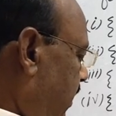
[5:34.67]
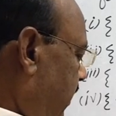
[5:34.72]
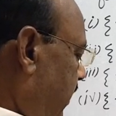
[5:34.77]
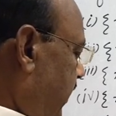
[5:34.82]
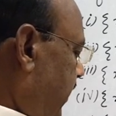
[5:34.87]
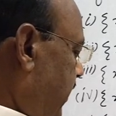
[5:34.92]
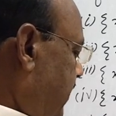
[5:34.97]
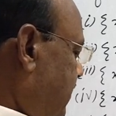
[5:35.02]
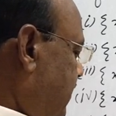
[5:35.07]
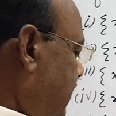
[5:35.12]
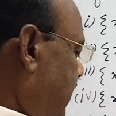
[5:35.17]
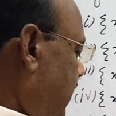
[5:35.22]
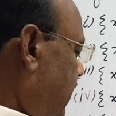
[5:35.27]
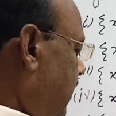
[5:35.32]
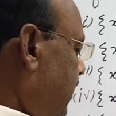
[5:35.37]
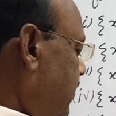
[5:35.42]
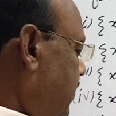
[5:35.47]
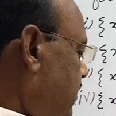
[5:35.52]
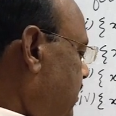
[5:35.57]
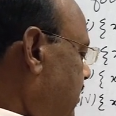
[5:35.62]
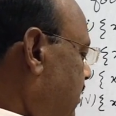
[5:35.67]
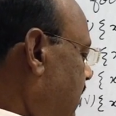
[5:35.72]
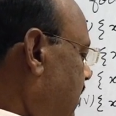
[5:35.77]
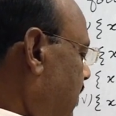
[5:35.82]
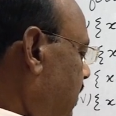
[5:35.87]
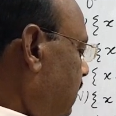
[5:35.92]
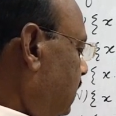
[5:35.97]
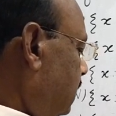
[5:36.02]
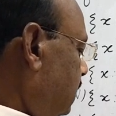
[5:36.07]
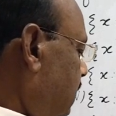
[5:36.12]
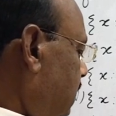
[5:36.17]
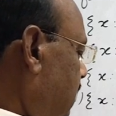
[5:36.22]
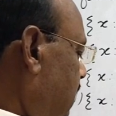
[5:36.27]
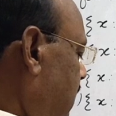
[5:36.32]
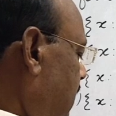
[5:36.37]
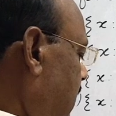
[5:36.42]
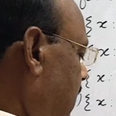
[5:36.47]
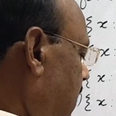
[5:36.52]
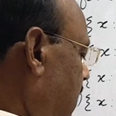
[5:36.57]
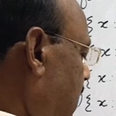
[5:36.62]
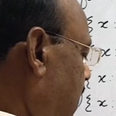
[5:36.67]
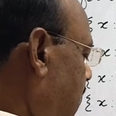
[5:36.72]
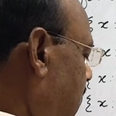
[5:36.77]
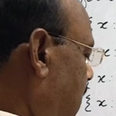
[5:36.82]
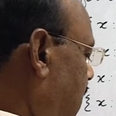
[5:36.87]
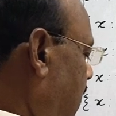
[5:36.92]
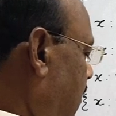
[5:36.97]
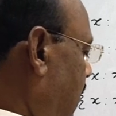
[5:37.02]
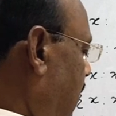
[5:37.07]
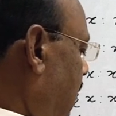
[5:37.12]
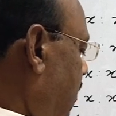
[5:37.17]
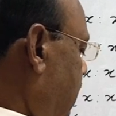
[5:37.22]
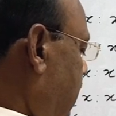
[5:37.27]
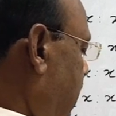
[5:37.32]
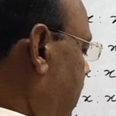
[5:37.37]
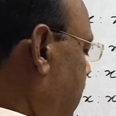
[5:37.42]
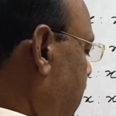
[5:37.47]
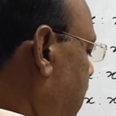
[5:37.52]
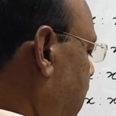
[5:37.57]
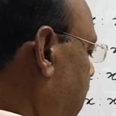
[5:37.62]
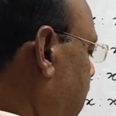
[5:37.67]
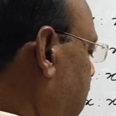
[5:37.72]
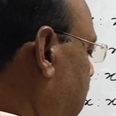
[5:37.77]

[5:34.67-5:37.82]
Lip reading: x is not a